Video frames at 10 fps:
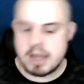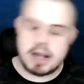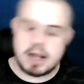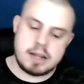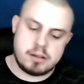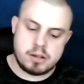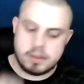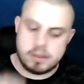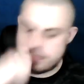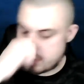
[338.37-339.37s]

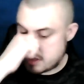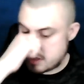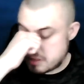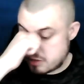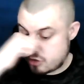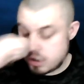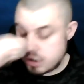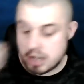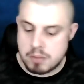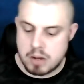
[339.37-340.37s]
and she
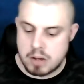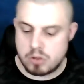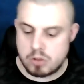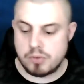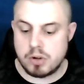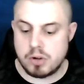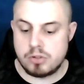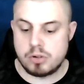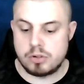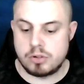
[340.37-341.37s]
come out and took
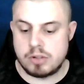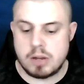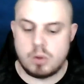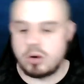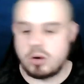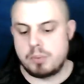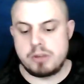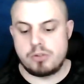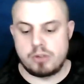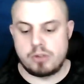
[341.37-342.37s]
photos. Now I've got
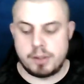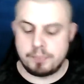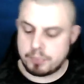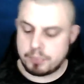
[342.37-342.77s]
pictures here,